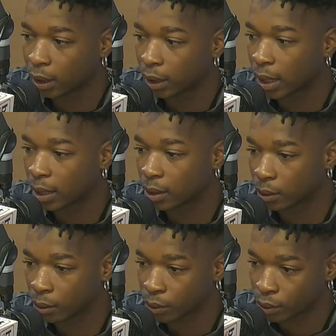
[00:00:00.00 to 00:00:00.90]
That is
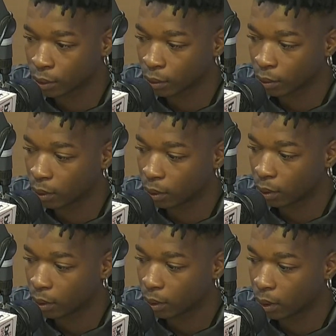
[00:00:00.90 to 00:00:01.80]
also
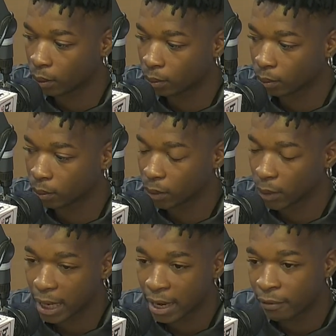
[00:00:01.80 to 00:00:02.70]

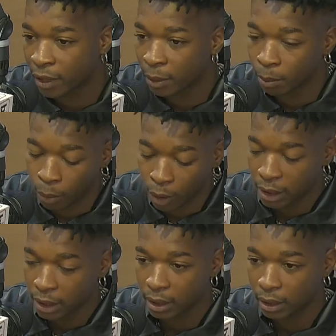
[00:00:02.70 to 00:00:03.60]
everybody